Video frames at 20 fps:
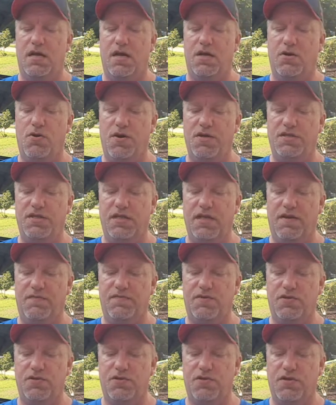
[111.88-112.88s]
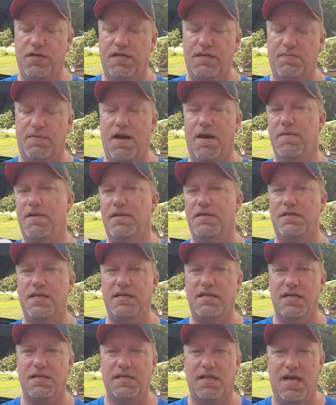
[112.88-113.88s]
noisy lifters, this
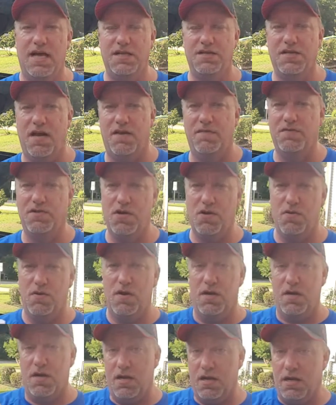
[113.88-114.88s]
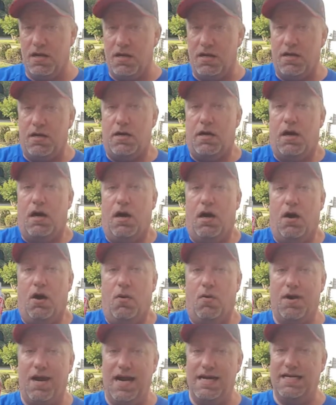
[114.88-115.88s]
thing does a lot of stuff. So
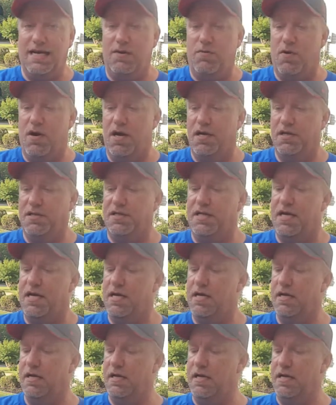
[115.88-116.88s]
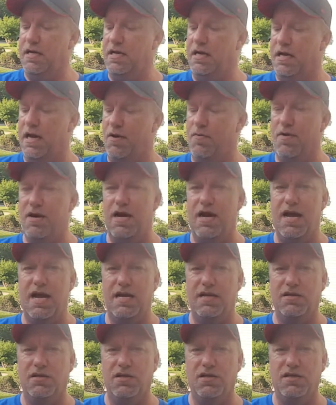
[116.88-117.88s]
what I did was I went
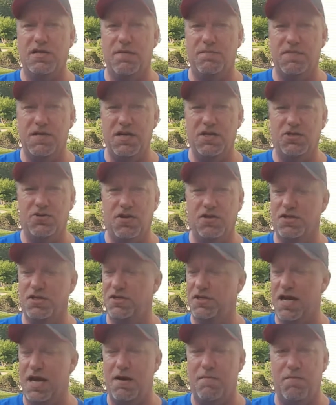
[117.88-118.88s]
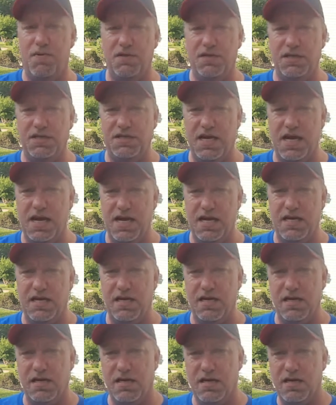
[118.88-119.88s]
ahead and looked up the instructions on how to put this
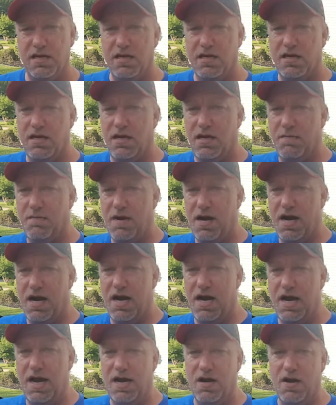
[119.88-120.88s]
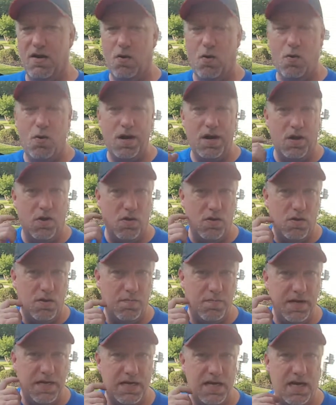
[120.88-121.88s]
in my oil,
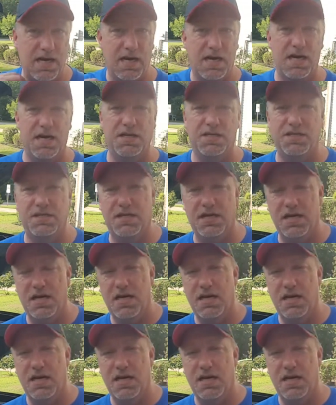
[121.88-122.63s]
because